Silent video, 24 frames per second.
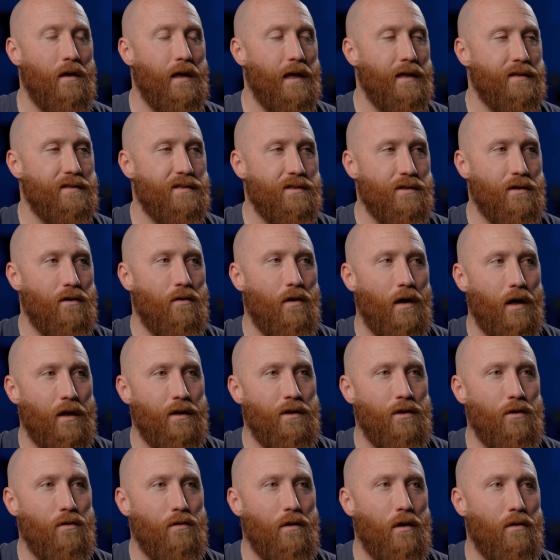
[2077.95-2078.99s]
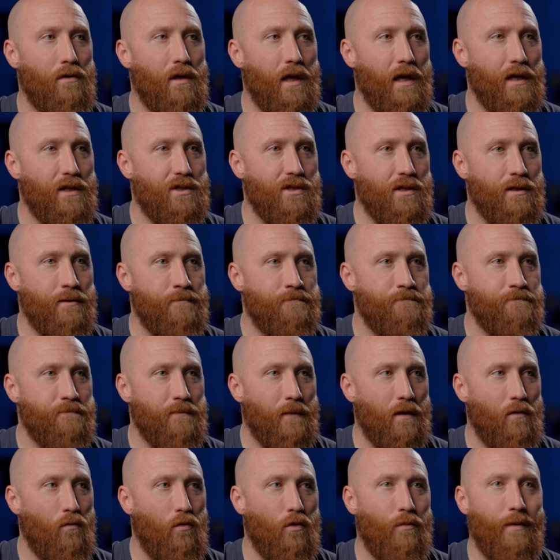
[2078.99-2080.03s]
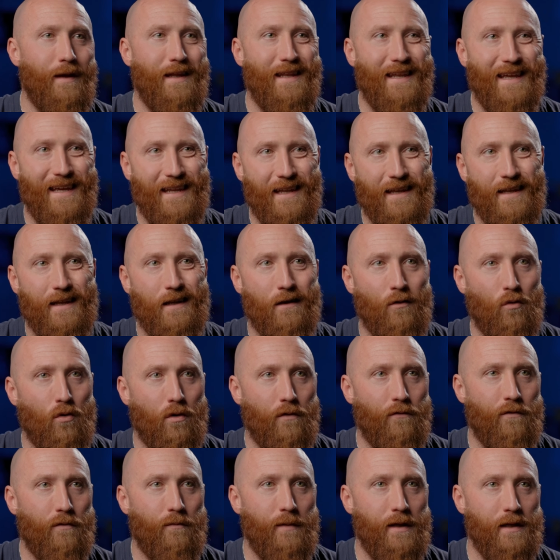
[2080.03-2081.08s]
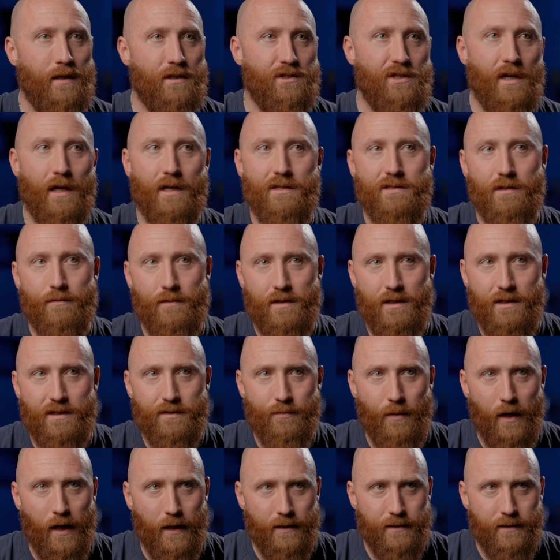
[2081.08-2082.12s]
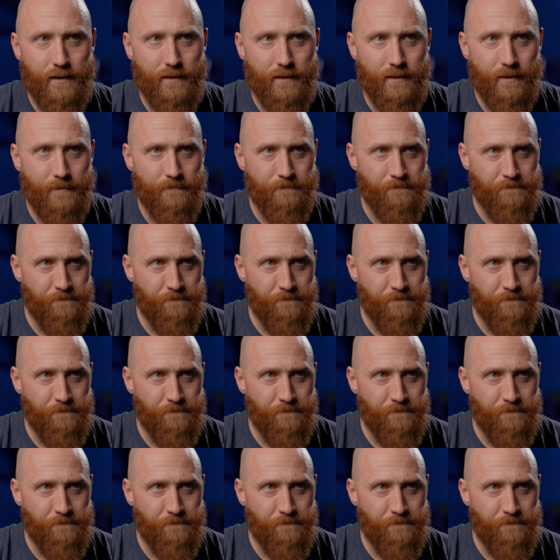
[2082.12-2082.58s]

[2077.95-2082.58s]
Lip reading: And so a new location will be needed in order for me to check some of these boxes.